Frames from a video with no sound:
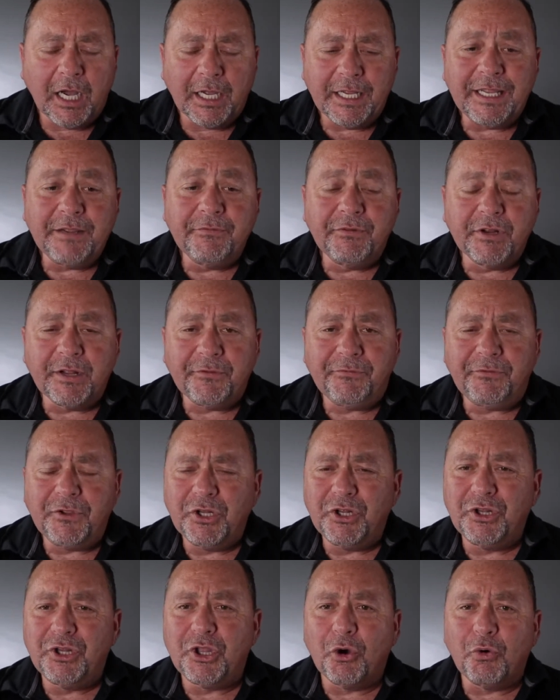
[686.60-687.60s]
Even if you
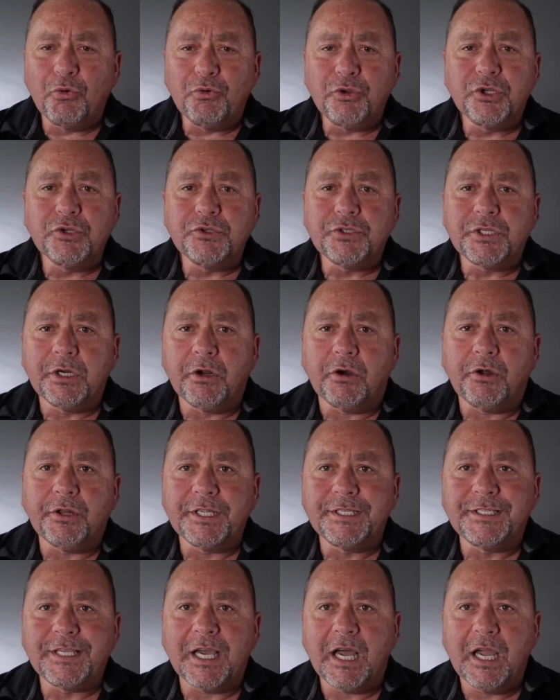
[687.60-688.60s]
don't use it all
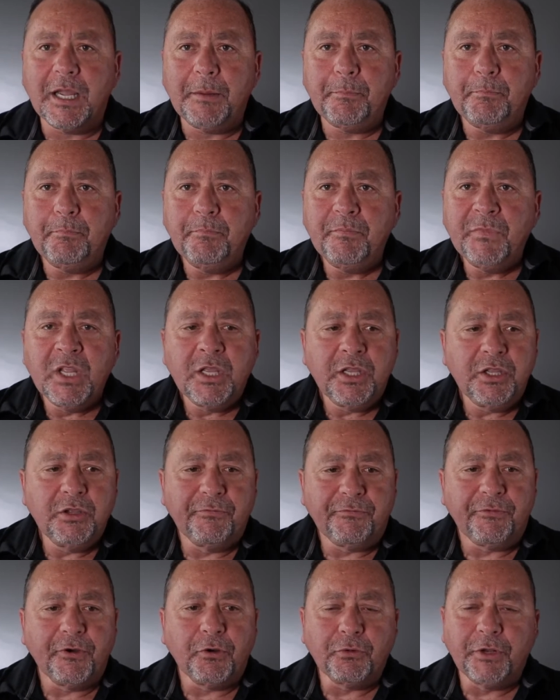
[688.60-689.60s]
the time, you
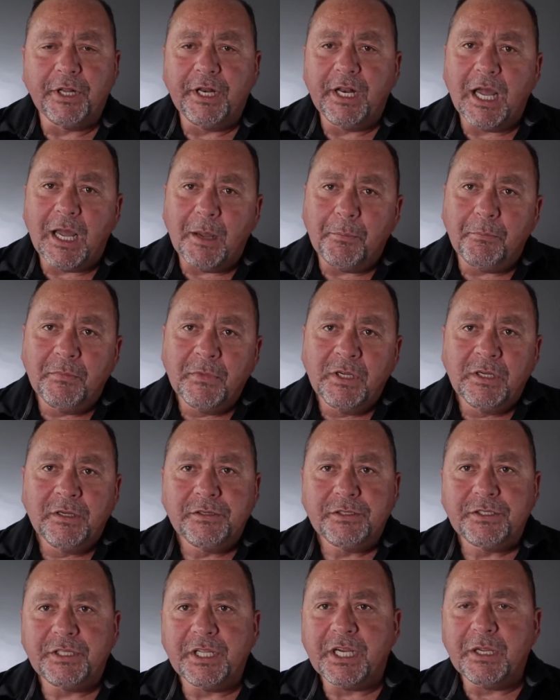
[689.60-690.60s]
fold it up,
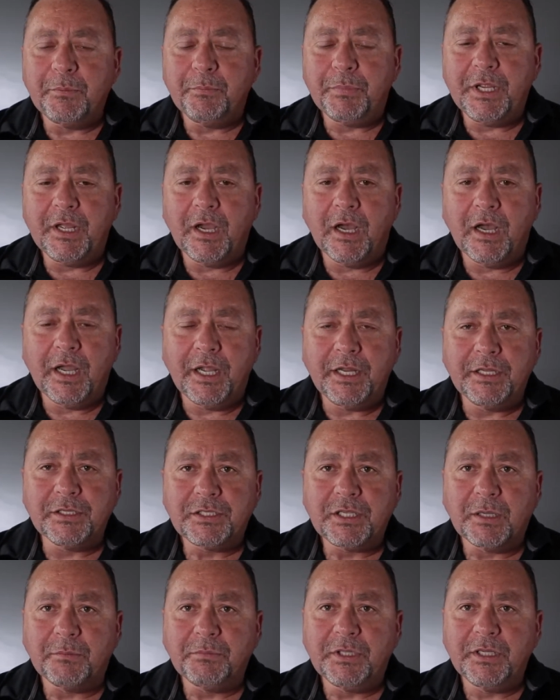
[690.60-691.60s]
stick it behind
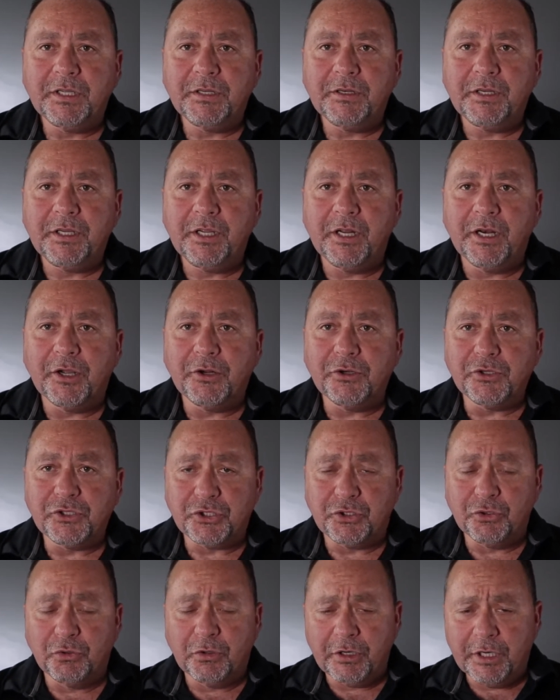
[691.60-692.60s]
something, you know, to
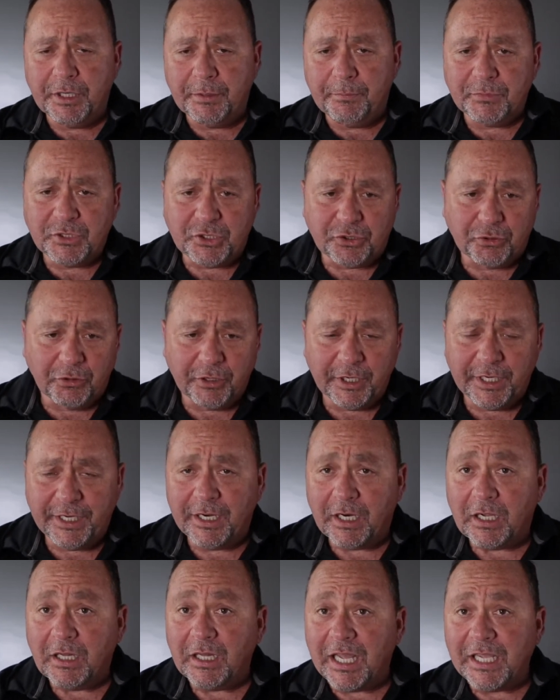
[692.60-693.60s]
store it in
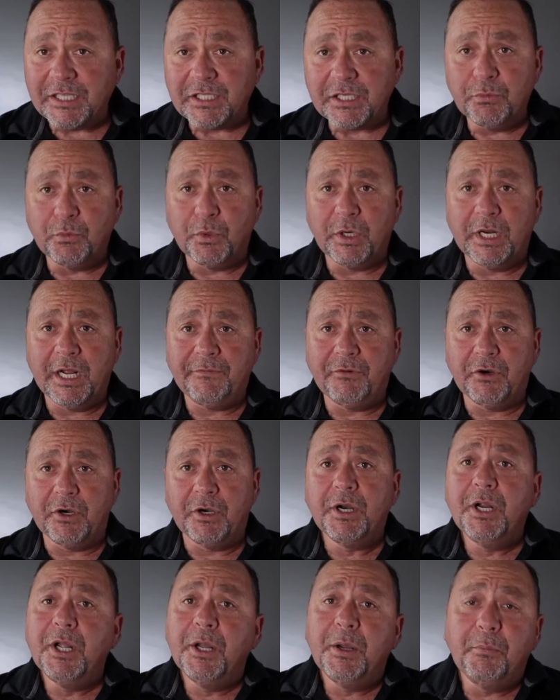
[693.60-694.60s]
a closet, whatever.
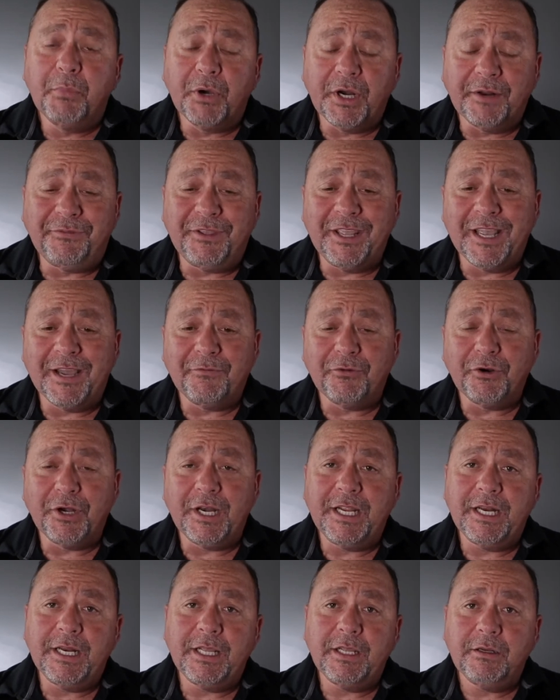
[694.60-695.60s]
But if you ever
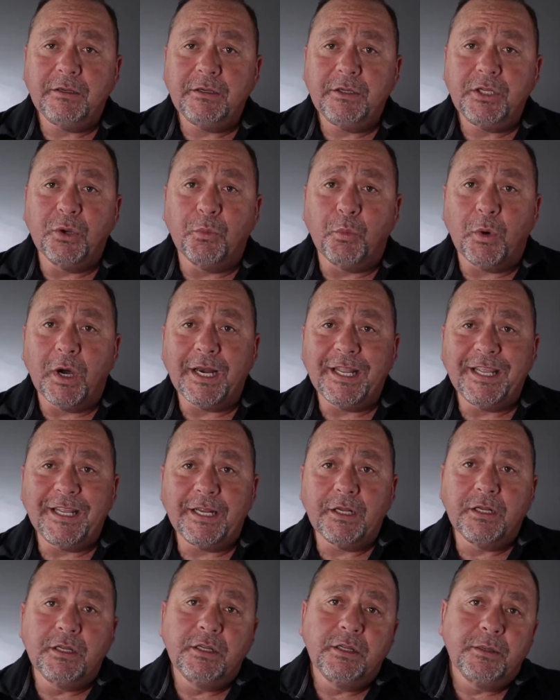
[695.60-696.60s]
need it, you want
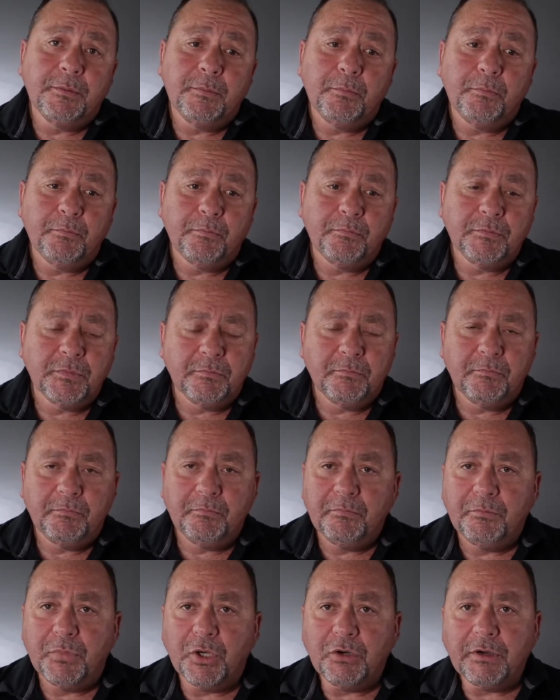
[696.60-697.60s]
it,
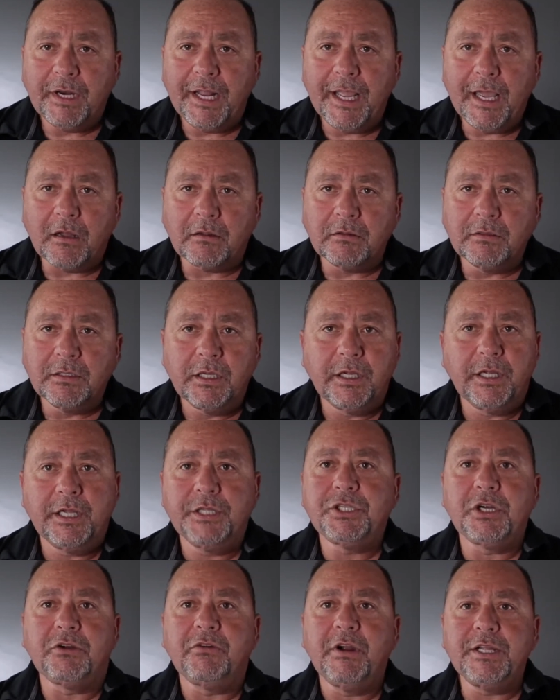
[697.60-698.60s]
pull it out.
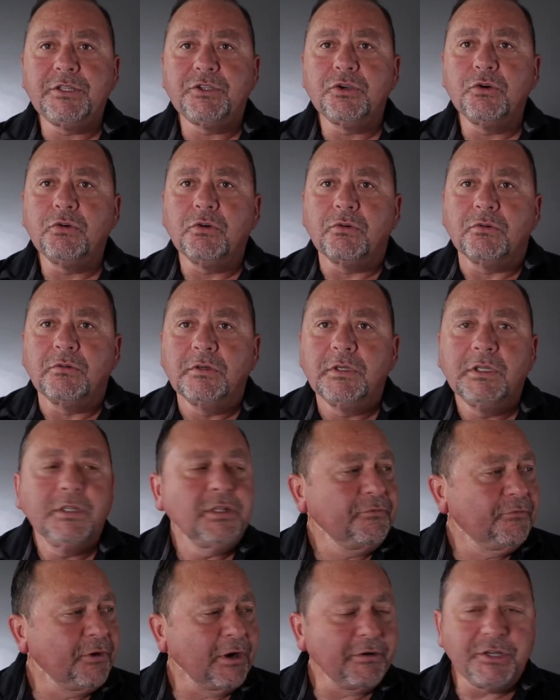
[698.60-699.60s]
It's a great tool.
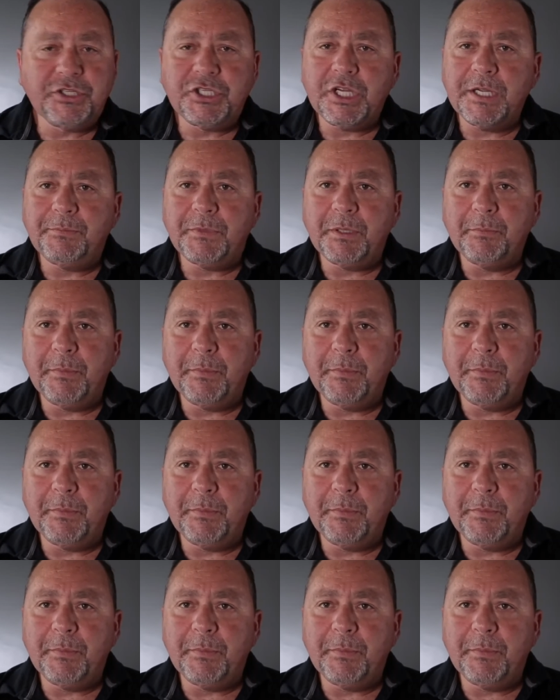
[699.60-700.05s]
Very cheap to